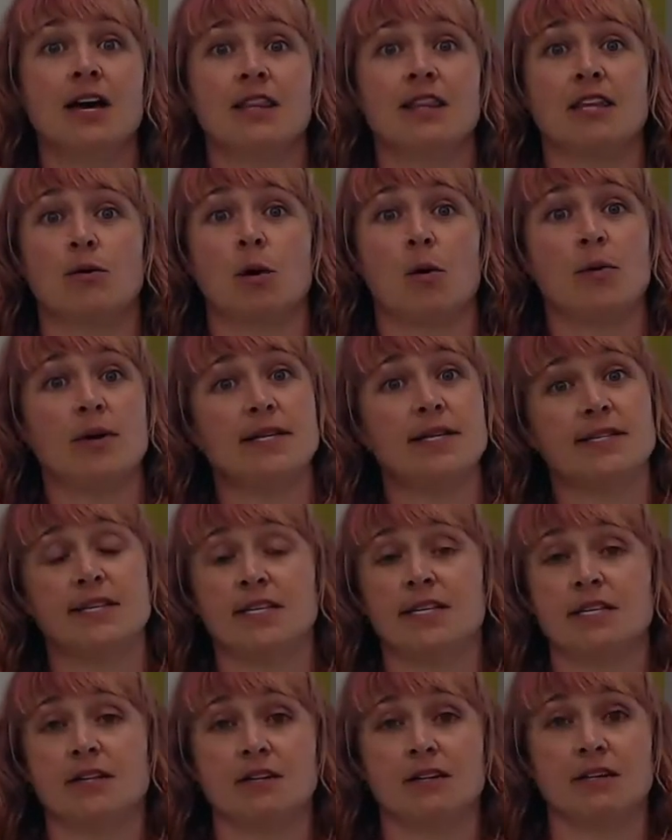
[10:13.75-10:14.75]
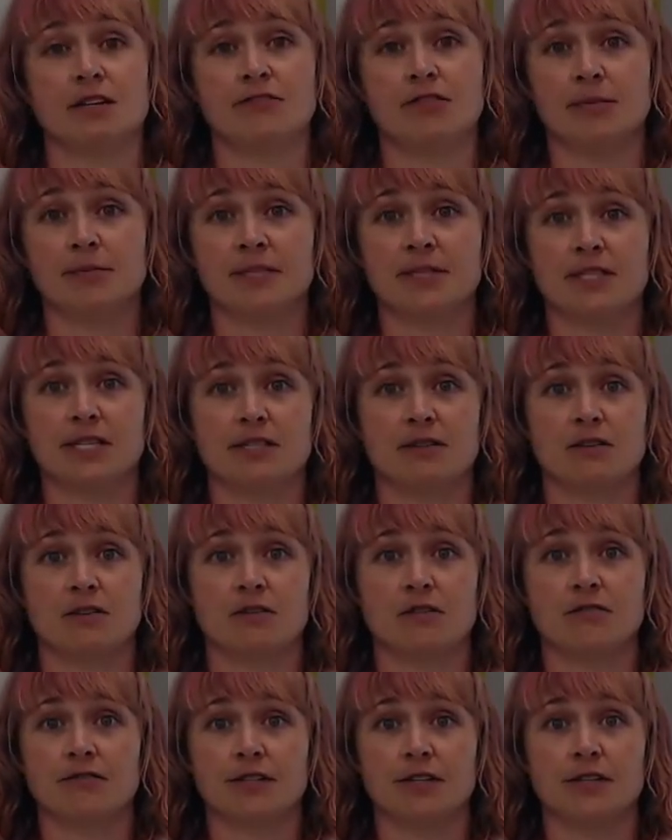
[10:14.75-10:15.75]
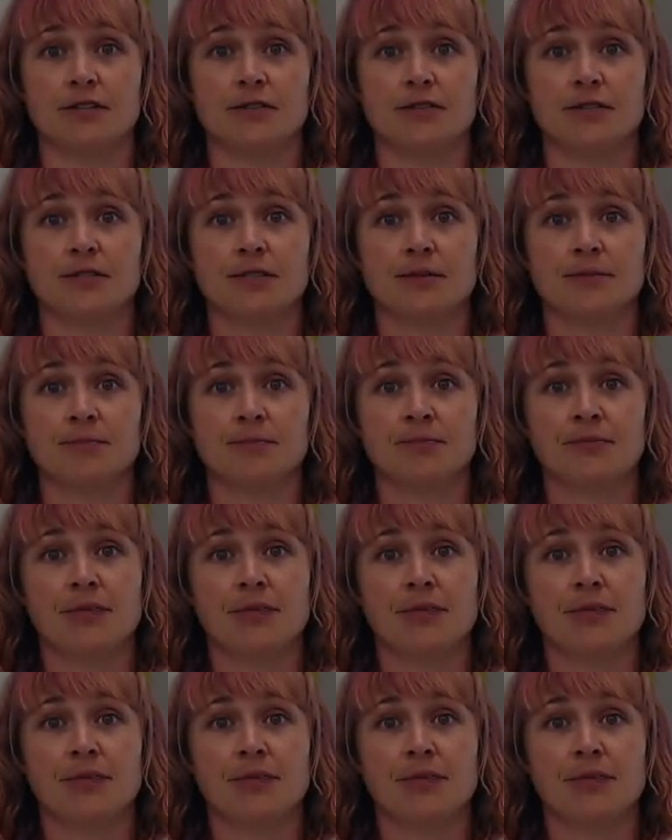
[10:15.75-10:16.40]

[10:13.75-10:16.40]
than what we see yearly from seasonal flus.